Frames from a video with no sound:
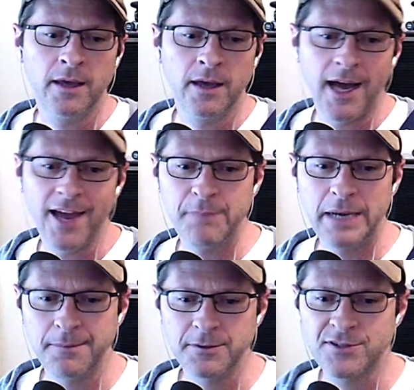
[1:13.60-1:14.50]
I have been
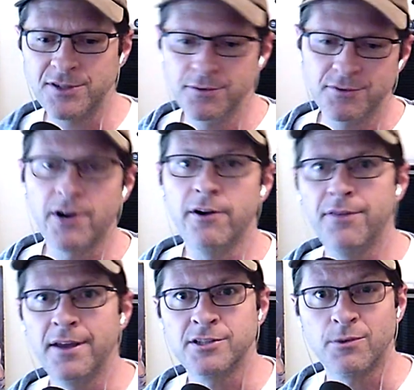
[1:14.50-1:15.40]
able to turn
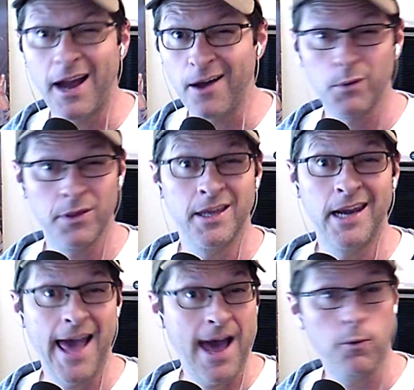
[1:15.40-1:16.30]
things around within
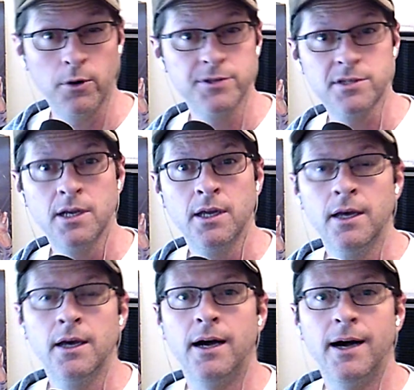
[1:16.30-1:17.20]
hours
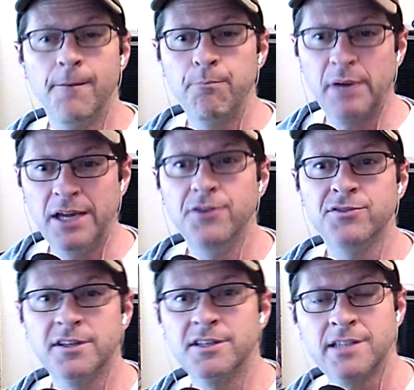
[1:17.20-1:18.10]
by
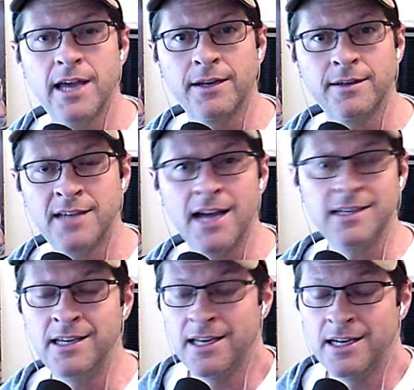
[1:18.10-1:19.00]
using this
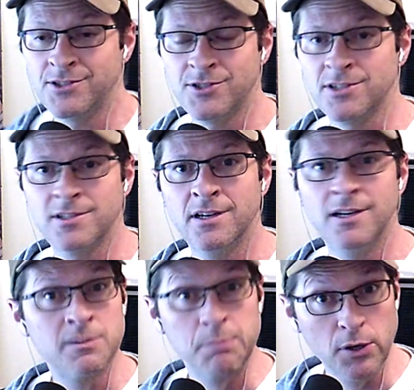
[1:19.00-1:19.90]
technique, and
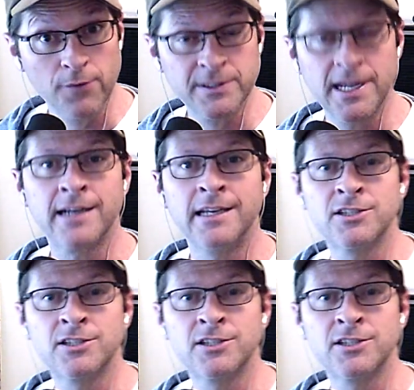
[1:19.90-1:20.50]
it's a beautiful technique.